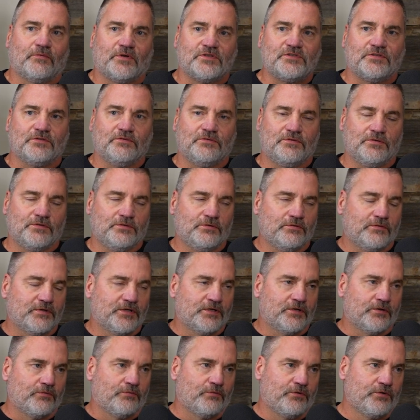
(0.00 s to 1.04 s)
what you do
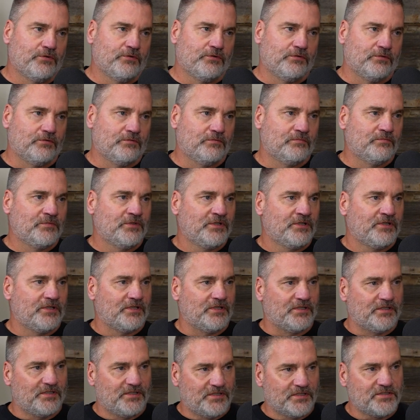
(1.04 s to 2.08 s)
in a room
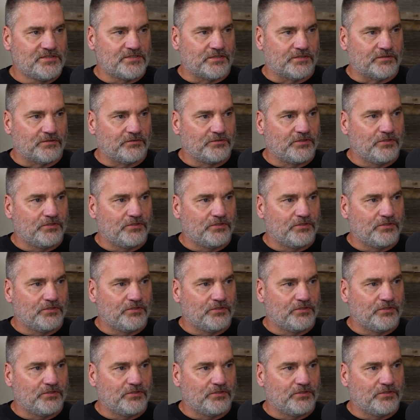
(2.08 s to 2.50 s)
in digital.